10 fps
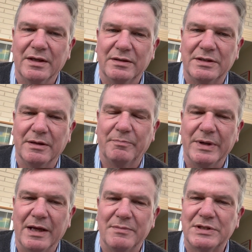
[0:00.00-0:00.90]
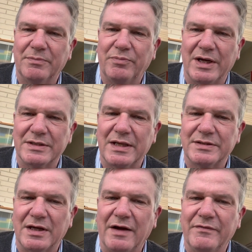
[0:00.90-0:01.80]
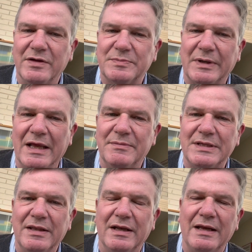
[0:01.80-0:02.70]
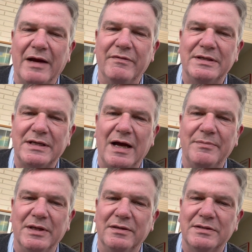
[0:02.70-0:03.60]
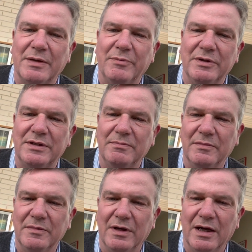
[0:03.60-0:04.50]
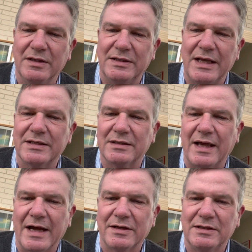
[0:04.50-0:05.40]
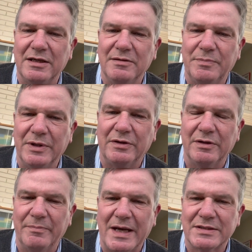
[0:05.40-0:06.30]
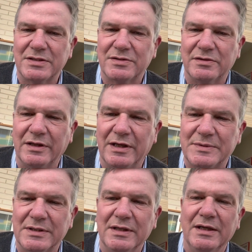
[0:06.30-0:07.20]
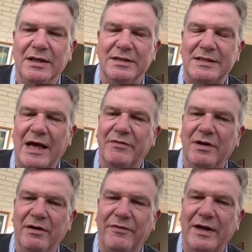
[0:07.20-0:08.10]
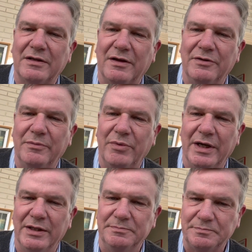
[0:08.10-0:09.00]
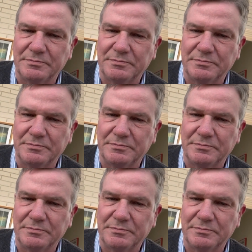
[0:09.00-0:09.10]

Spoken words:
becomes depressed. That's obvious. But I am saying that every time that someone takes an Accutane pill and it passes their lips, it's having an effect on their brain.